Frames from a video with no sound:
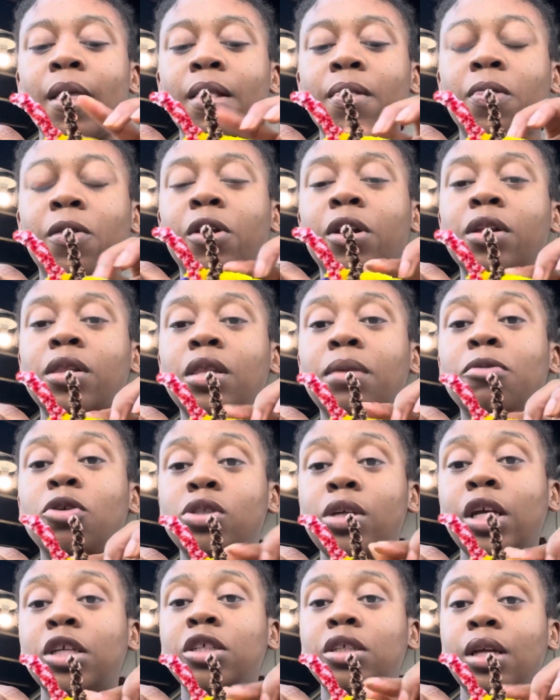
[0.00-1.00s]
the
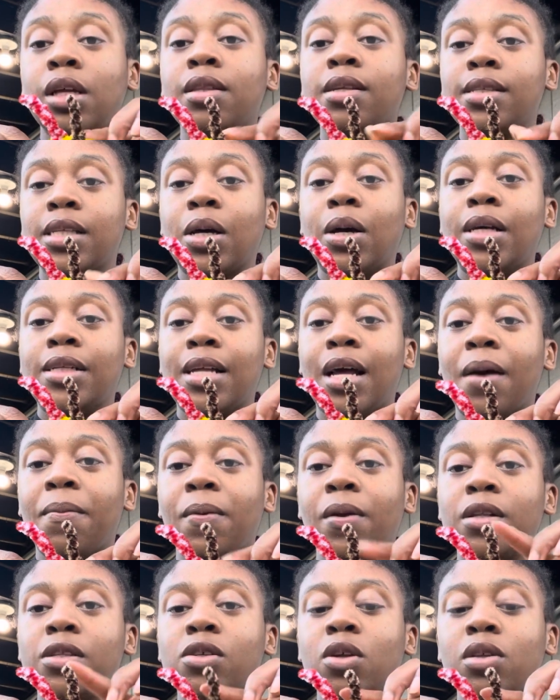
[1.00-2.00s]
mutation in the cell has
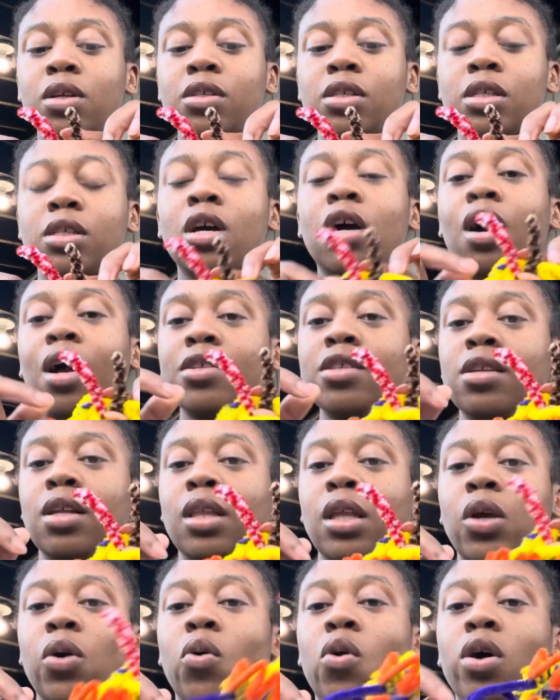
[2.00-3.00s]
happened. So this is
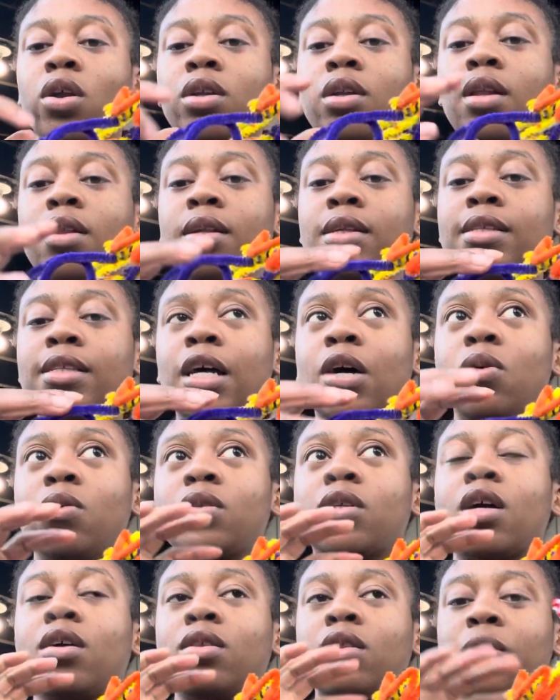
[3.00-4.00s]
constantly on in the cell.
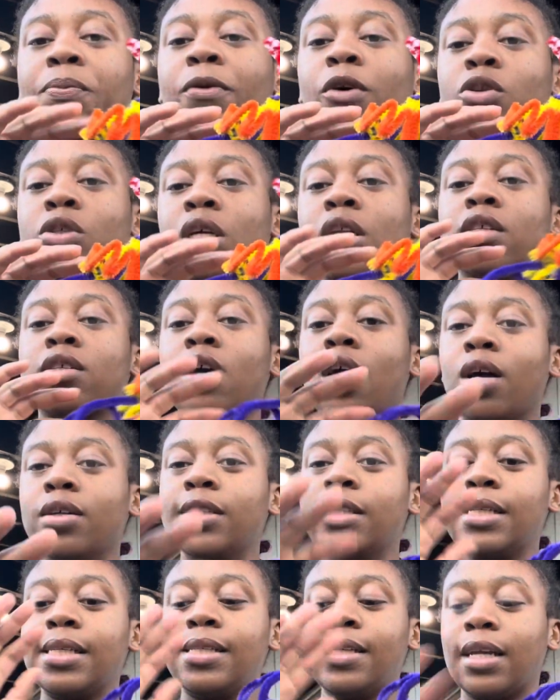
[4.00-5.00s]
The protein is
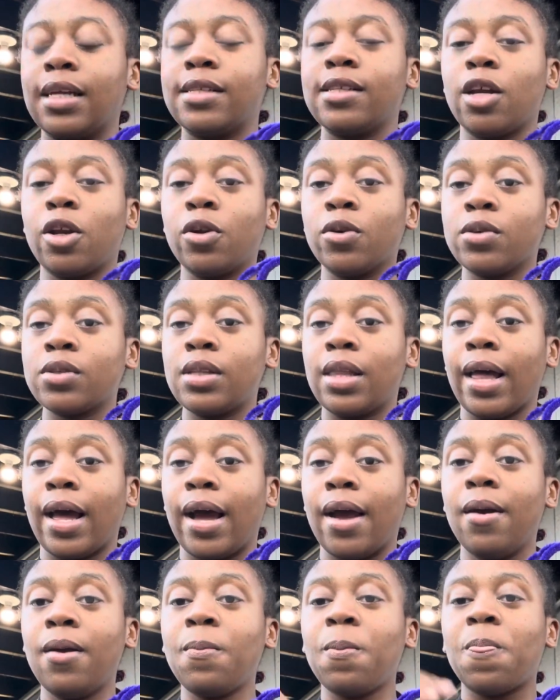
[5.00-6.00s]
constantly sending signals
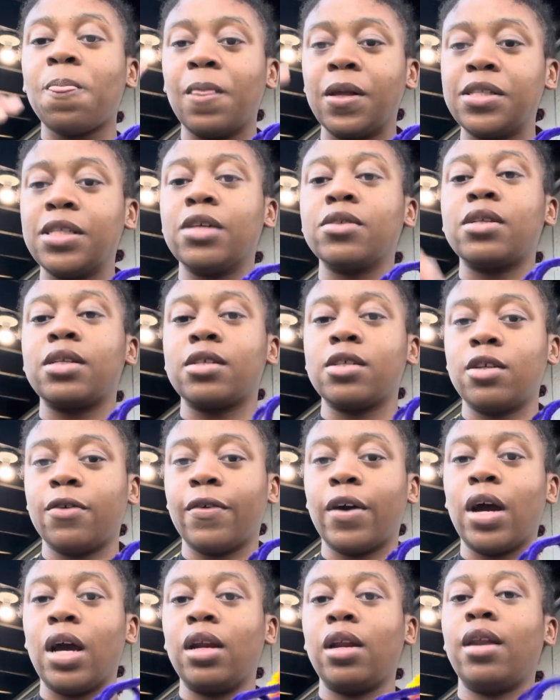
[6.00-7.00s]
that the cells need to
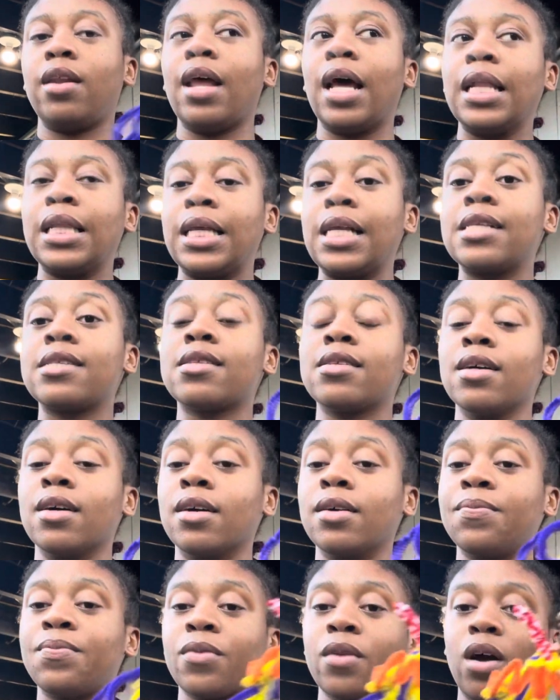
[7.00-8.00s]
divide, and that leads
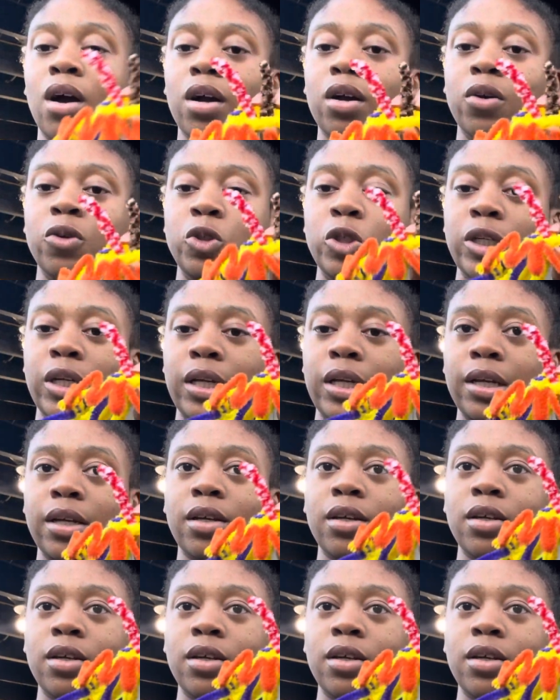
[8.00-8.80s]
to oncogenic